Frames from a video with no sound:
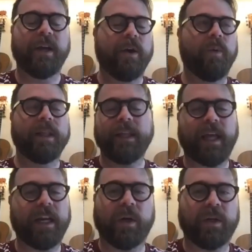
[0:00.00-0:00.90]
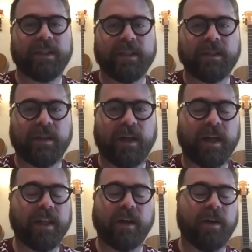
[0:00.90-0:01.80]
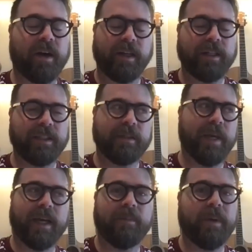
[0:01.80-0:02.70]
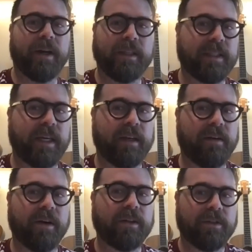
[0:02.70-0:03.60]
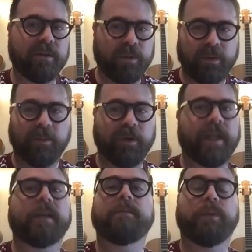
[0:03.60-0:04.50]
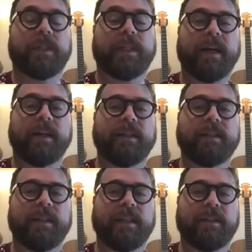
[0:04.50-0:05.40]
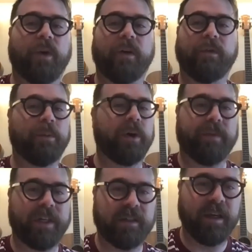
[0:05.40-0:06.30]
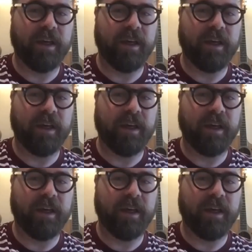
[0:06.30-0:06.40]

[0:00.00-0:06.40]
One thing that I noticed is, and I think our audiences pick up on, is that Archer, who's the protagonist, is far from perfect.